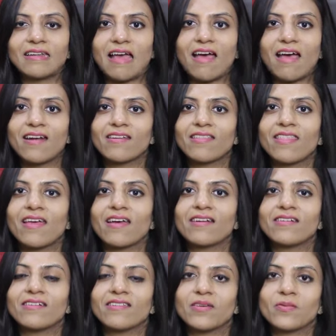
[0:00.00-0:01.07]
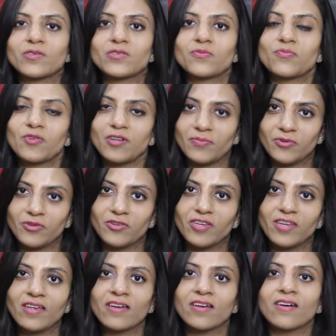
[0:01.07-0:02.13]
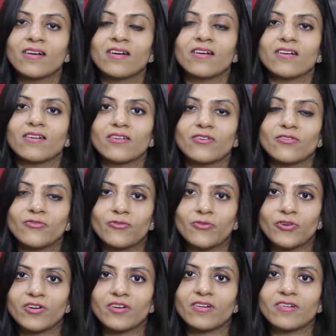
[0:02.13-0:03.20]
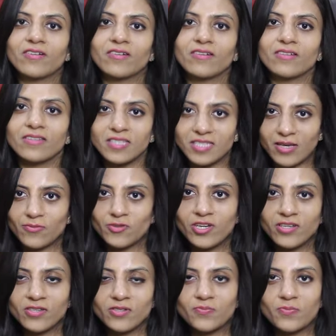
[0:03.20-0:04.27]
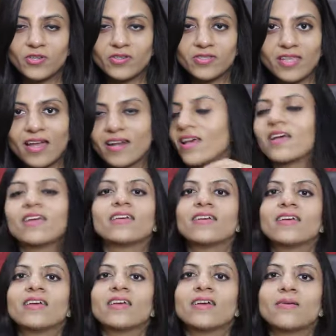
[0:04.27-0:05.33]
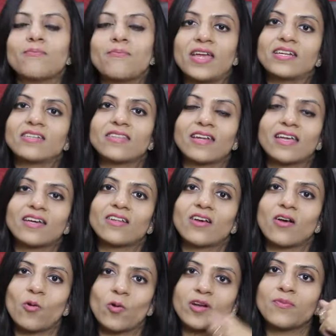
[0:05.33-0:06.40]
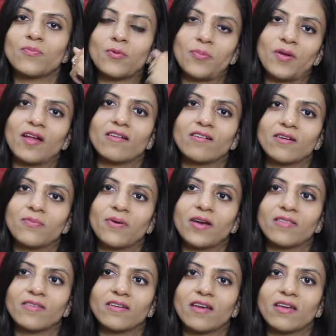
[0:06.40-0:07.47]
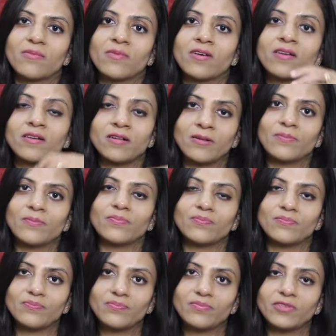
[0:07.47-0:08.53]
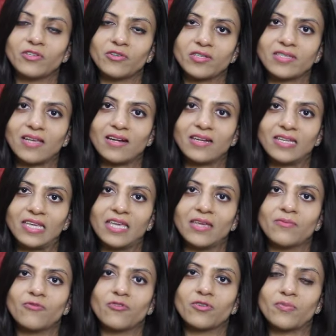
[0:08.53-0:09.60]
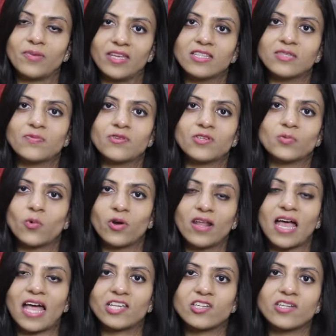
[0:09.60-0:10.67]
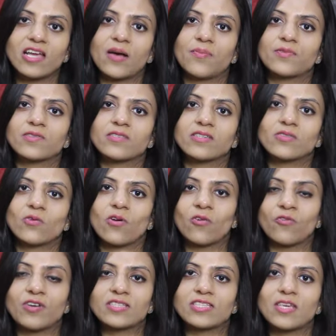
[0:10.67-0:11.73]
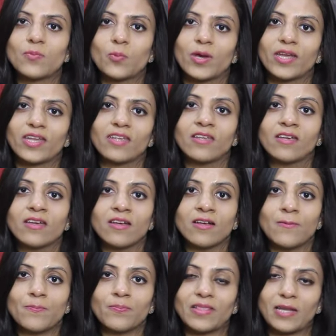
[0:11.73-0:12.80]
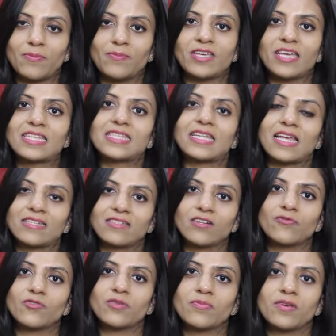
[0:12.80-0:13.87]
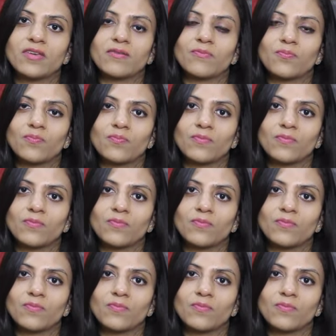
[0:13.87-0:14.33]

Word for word: glad that there was a preliminary uh, for uh, the subjects, because that I meant that I had already prepared it by the time the result came for the mains. Because what actually happens is all of us keep waiting, let me get selected for the main